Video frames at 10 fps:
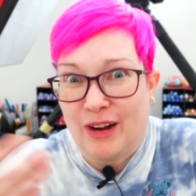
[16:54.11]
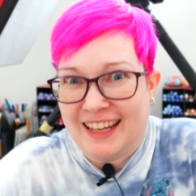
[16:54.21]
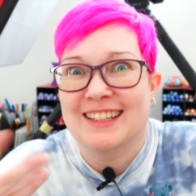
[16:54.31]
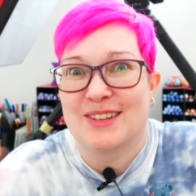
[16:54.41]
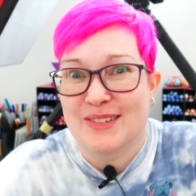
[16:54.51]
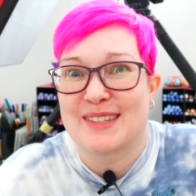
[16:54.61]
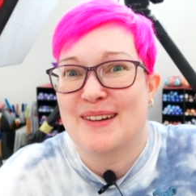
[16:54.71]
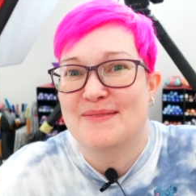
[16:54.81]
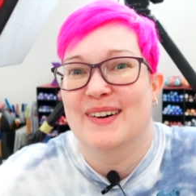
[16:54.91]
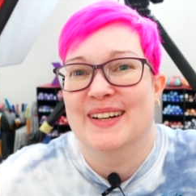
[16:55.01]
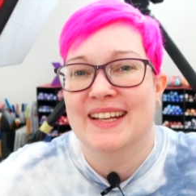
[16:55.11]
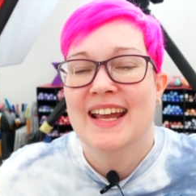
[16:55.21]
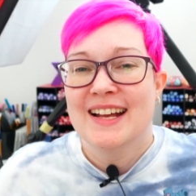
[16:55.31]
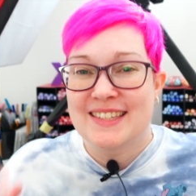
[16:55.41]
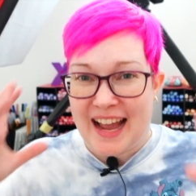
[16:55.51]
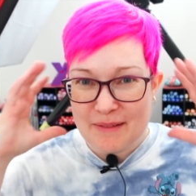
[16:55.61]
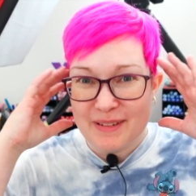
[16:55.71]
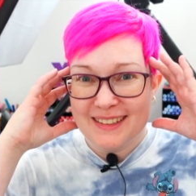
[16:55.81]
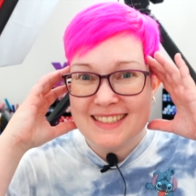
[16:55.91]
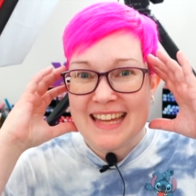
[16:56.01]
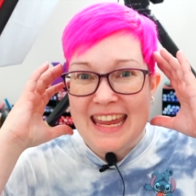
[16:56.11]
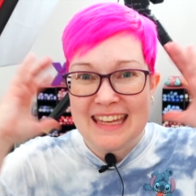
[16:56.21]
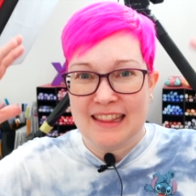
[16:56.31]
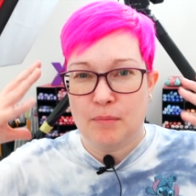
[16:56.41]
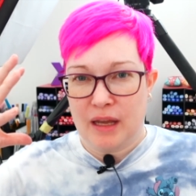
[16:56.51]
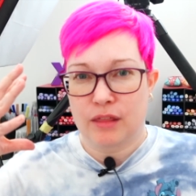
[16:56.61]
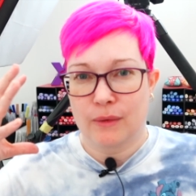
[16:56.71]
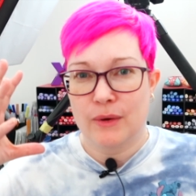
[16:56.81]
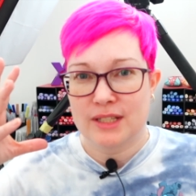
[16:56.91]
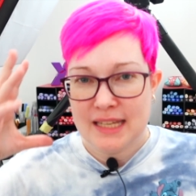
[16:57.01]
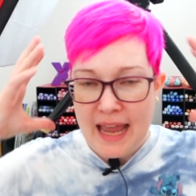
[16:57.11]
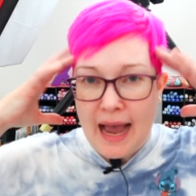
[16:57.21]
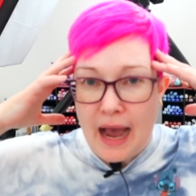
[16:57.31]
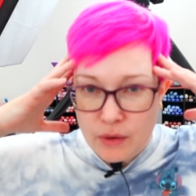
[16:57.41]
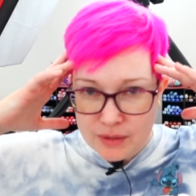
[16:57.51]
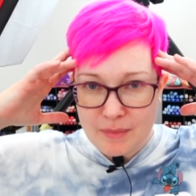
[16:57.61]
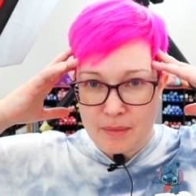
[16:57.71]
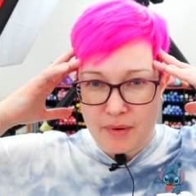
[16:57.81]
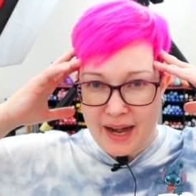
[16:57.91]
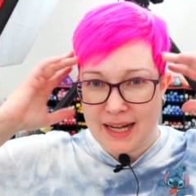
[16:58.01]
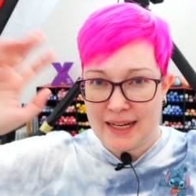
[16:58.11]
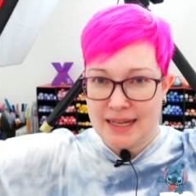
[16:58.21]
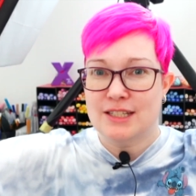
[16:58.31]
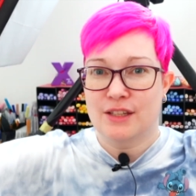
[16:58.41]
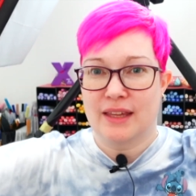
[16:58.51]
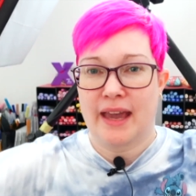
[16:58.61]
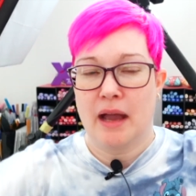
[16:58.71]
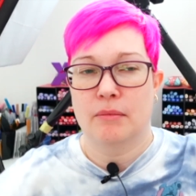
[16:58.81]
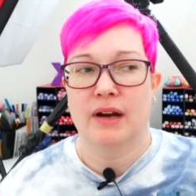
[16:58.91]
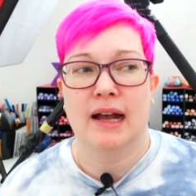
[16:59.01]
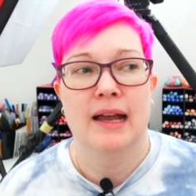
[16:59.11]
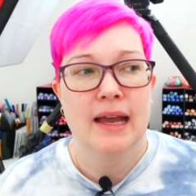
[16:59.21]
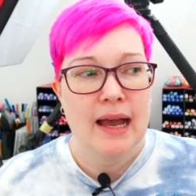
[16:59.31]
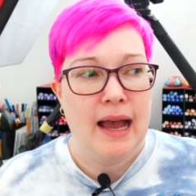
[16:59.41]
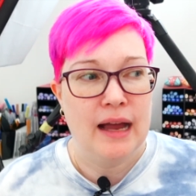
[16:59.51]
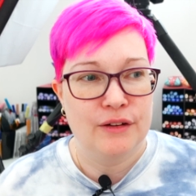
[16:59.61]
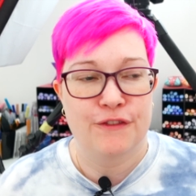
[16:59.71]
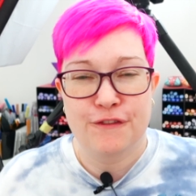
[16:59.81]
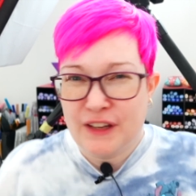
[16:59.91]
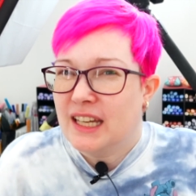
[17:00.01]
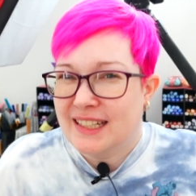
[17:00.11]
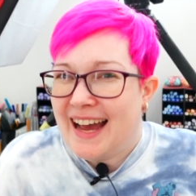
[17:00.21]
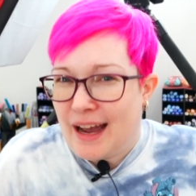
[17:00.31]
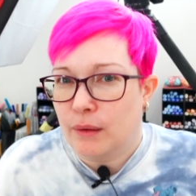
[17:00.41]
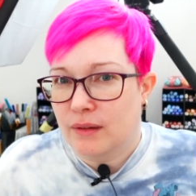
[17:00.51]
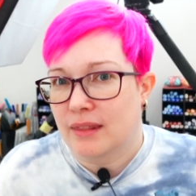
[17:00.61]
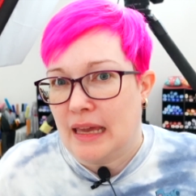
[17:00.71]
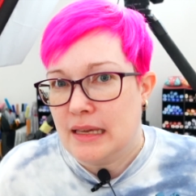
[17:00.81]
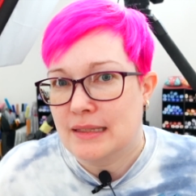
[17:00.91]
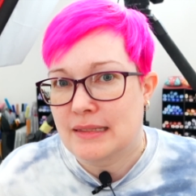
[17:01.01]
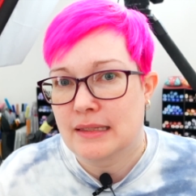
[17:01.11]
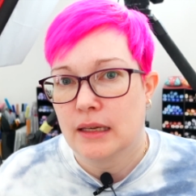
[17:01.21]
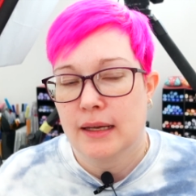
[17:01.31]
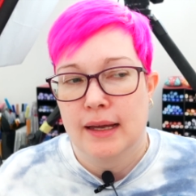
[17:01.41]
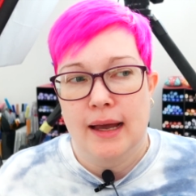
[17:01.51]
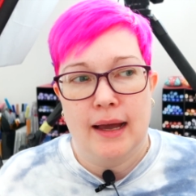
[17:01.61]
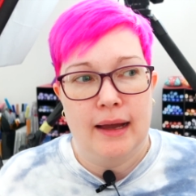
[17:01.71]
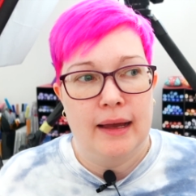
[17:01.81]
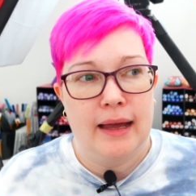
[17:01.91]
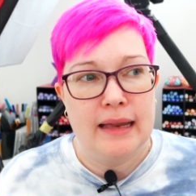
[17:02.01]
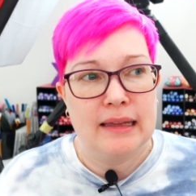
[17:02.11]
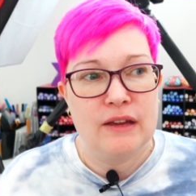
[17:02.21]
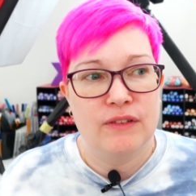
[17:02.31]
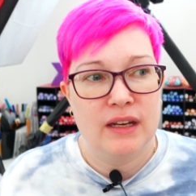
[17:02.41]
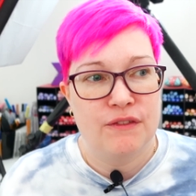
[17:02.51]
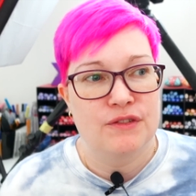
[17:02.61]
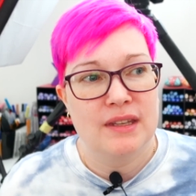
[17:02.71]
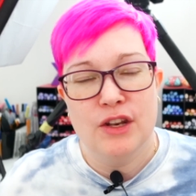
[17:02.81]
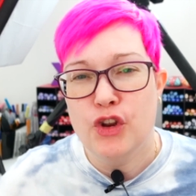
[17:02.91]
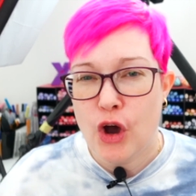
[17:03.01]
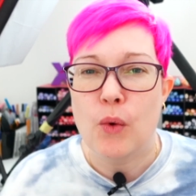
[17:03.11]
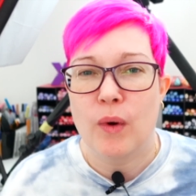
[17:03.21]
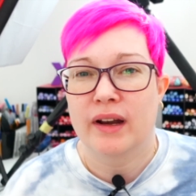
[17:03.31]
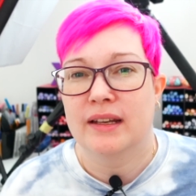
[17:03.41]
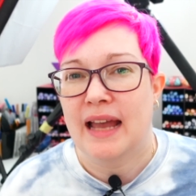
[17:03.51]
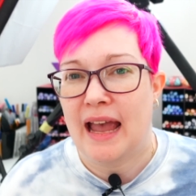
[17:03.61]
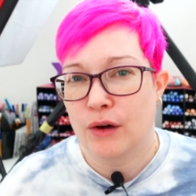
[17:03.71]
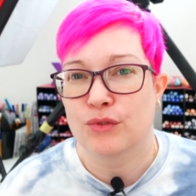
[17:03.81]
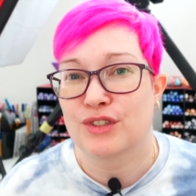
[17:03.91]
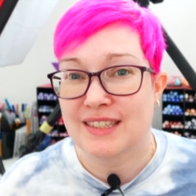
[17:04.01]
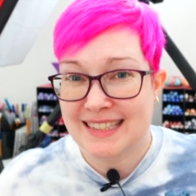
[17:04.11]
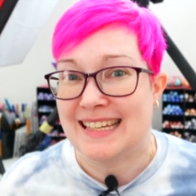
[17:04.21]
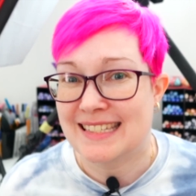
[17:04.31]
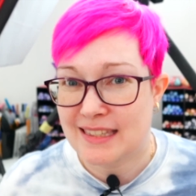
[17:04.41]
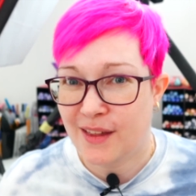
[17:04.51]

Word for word: talking to someone. So I've been taking my thoughts out of my brain into the camera and figured out things. Uh, and even if no one else sees